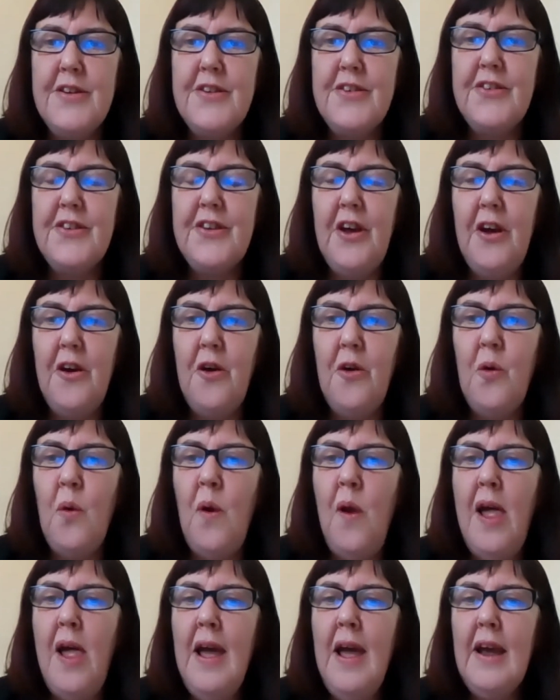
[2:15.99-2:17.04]
So
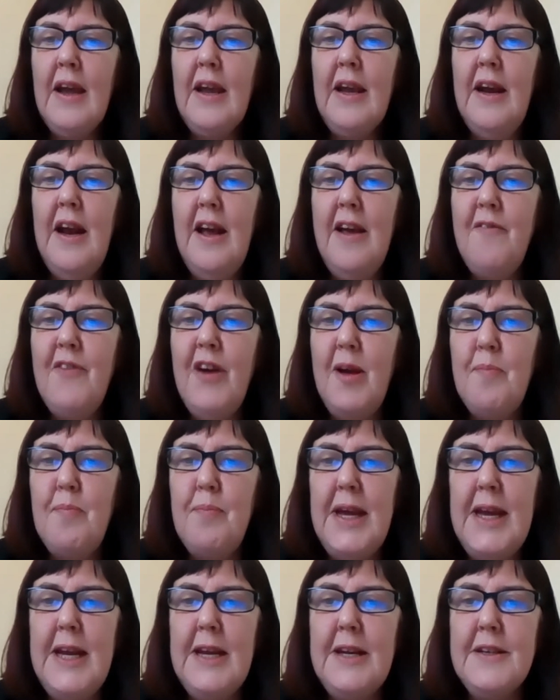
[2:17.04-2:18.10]
can I invite
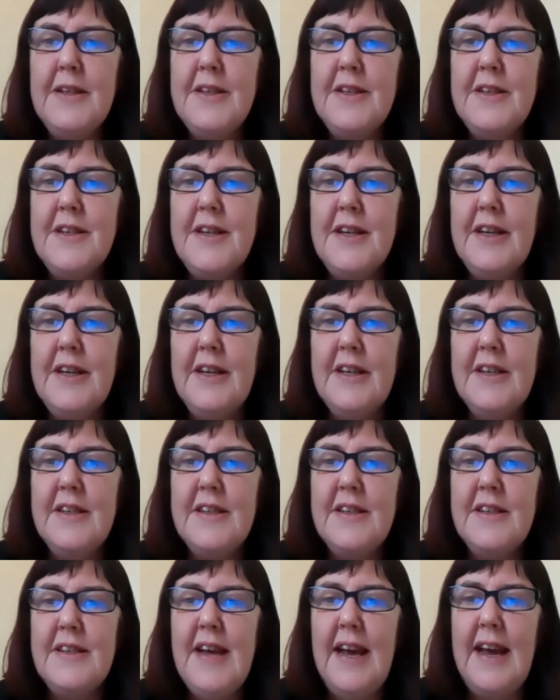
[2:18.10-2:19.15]
Pete just to
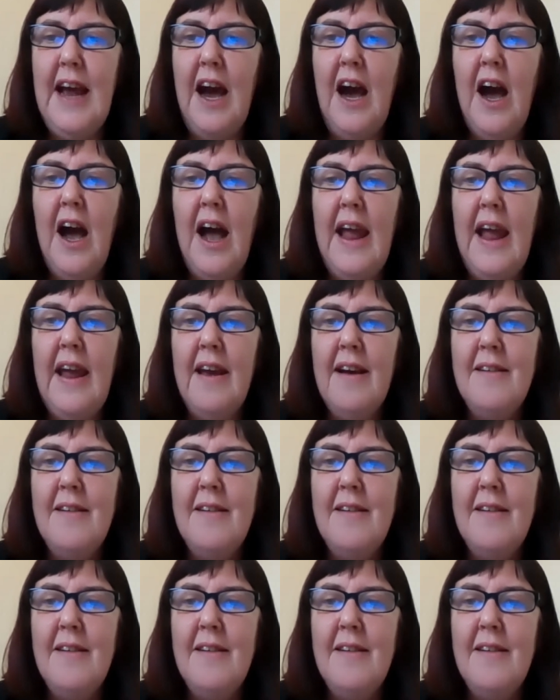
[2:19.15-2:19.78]
say hi?